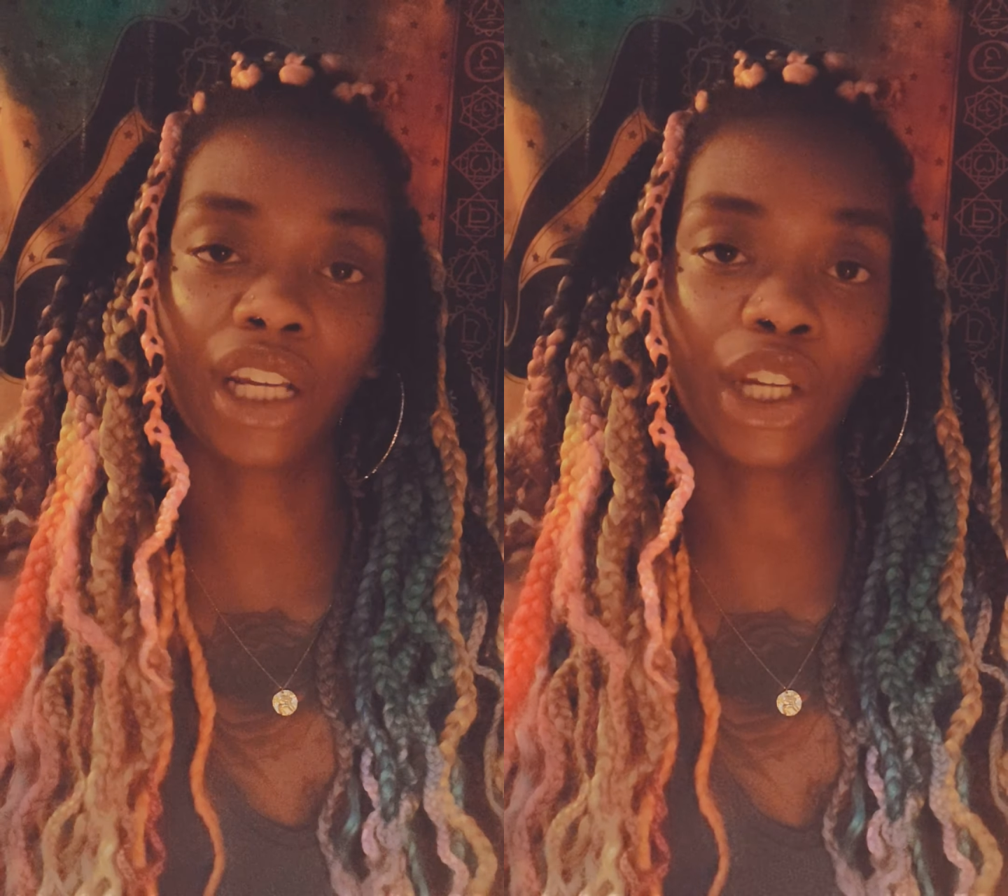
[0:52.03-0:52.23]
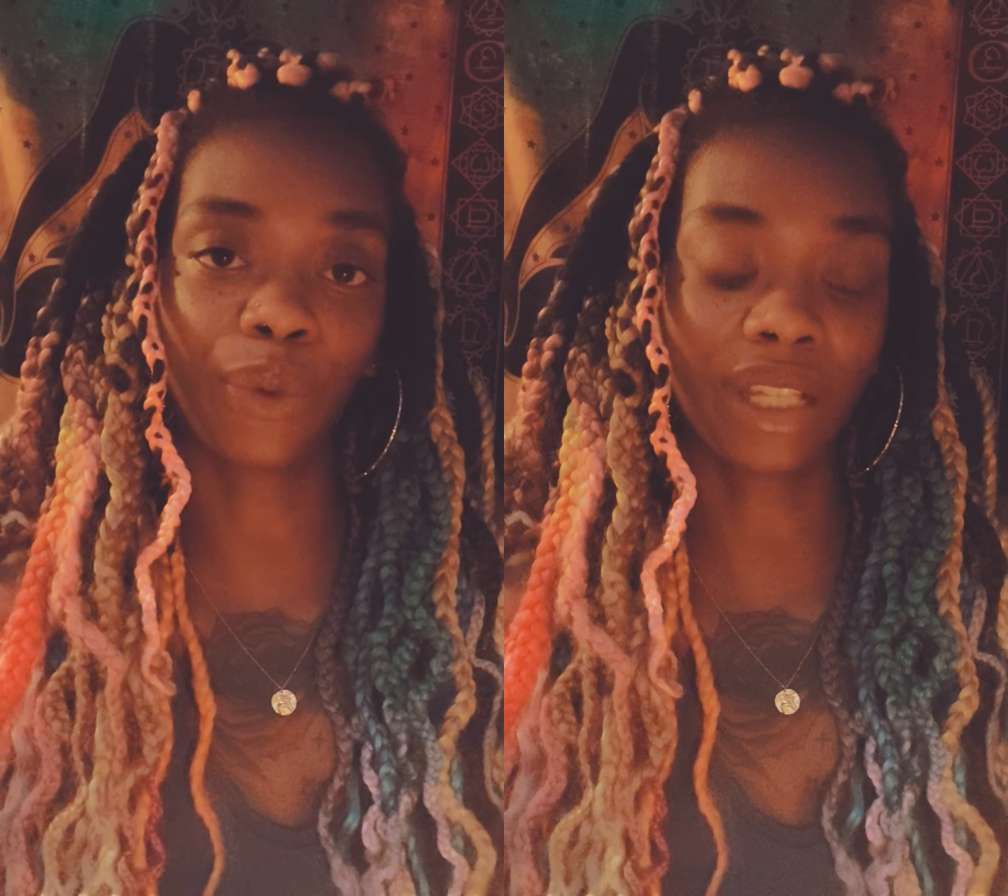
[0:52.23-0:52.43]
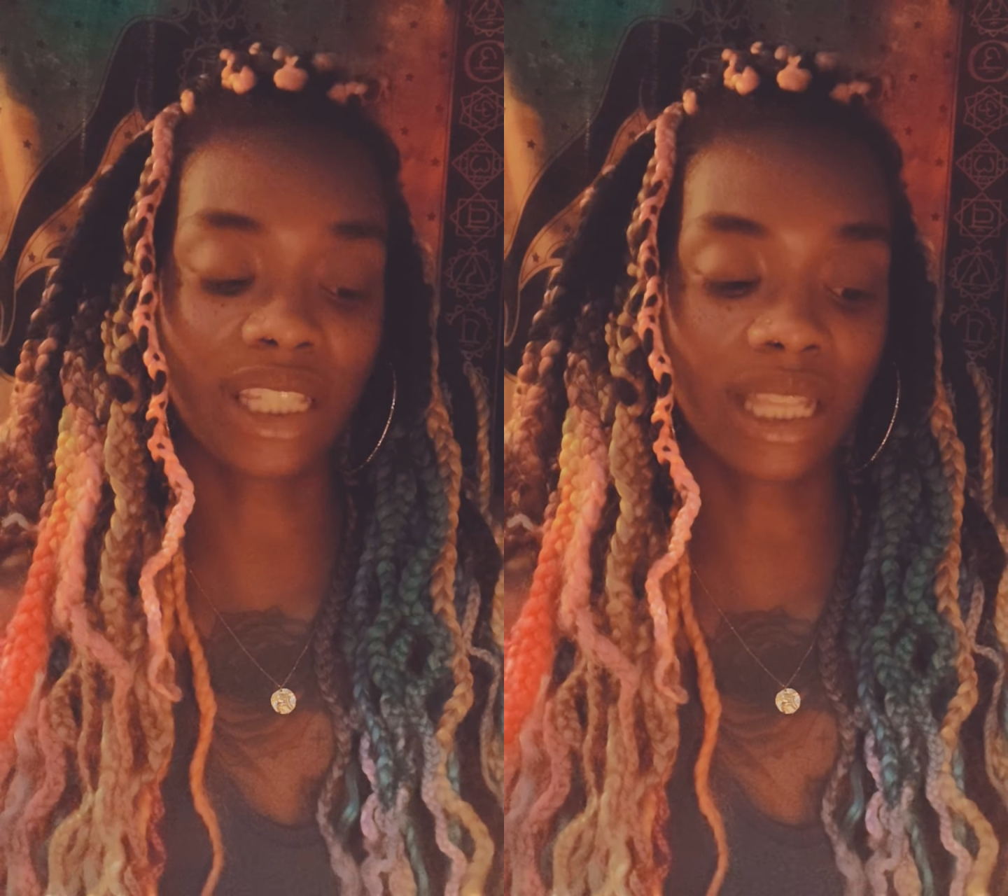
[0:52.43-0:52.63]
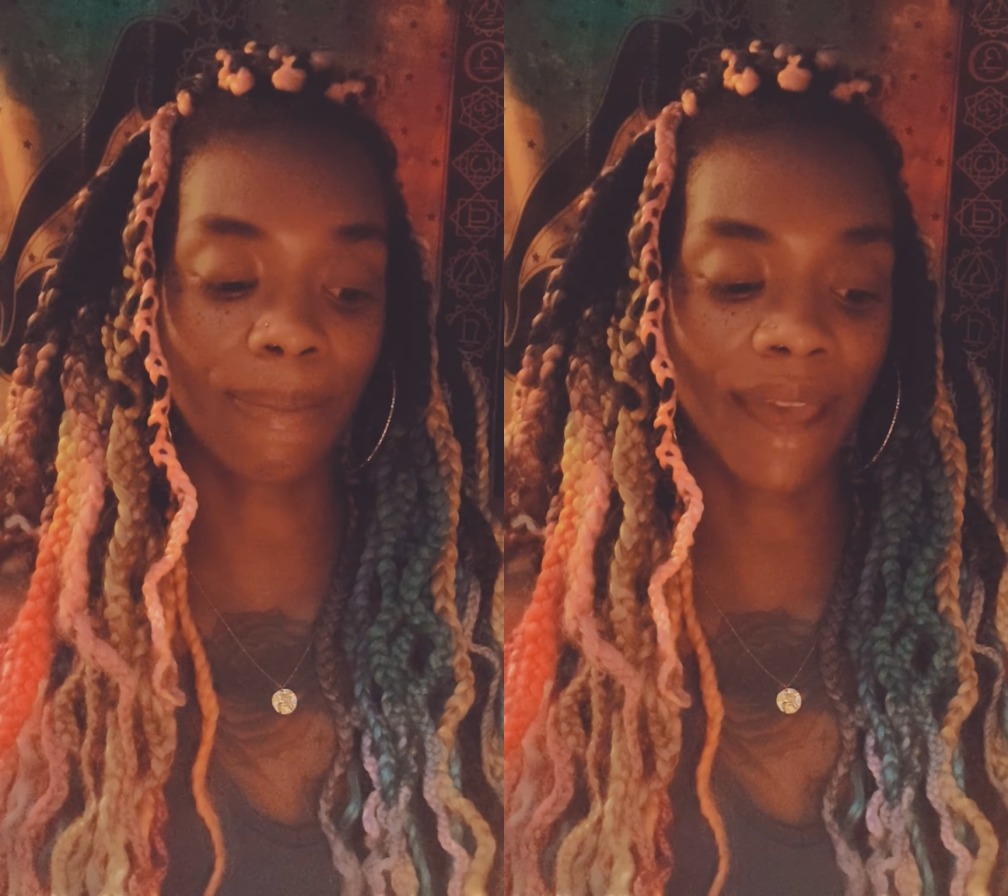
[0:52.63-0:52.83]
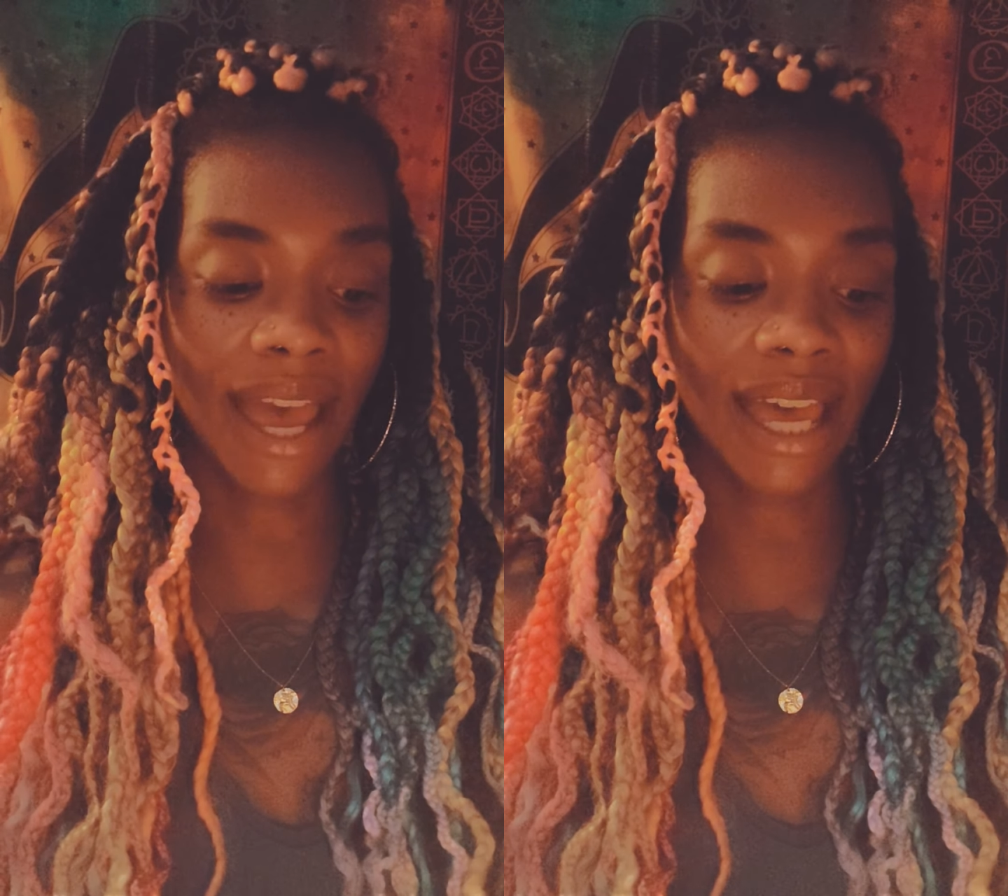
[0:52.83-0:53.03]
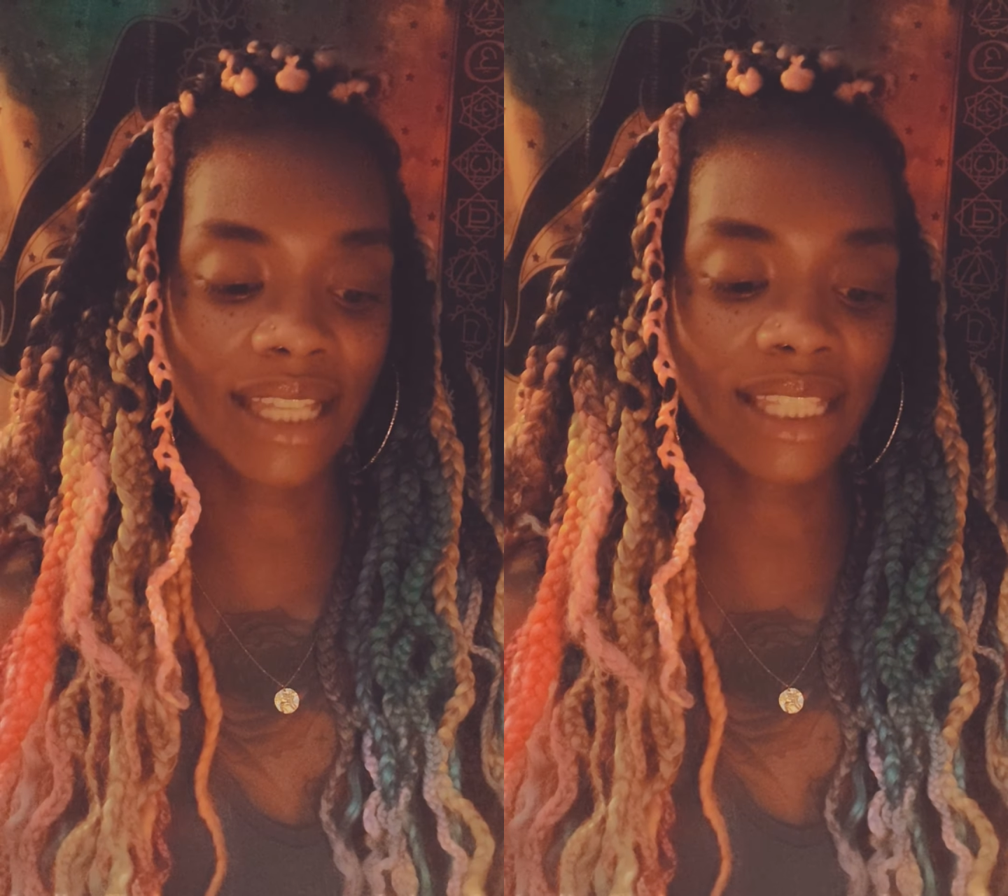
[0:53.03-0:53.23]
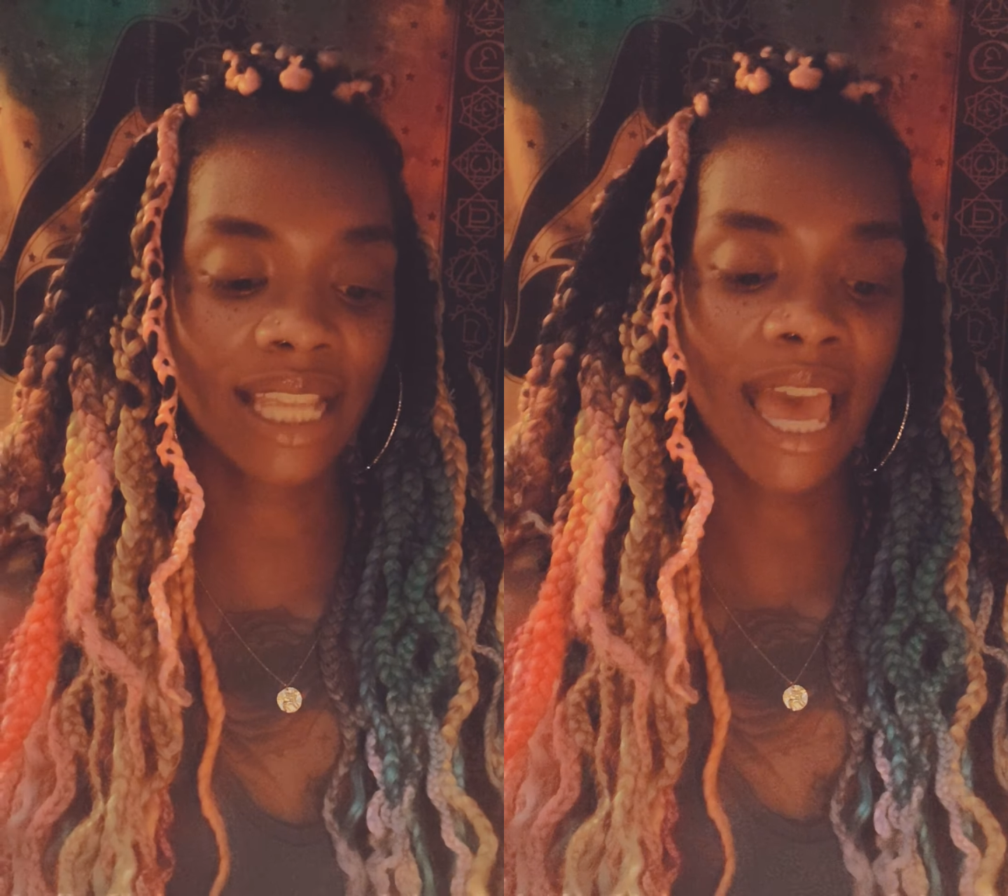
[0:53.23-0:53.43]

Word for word: your recent past